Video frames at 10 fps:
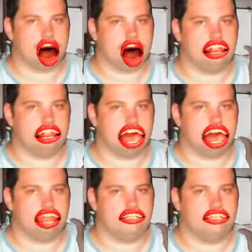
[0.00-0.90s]
one point I
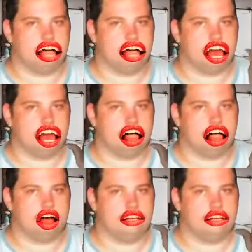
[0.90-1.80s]
owned,
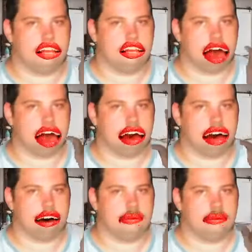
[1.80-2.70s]
I'm
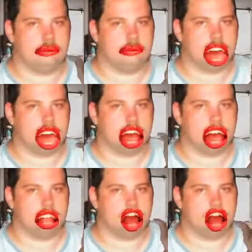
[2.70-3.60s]
pretty sure
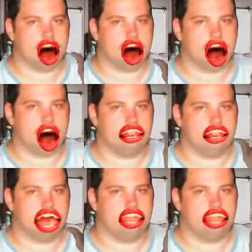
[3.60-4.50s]
it was Titans on
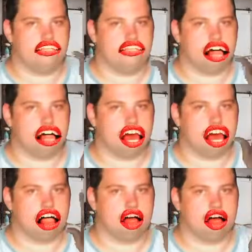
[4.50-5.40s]
the fucking
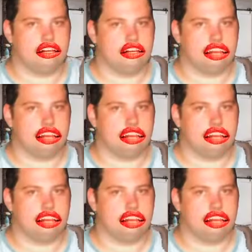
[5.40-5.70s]
Wii.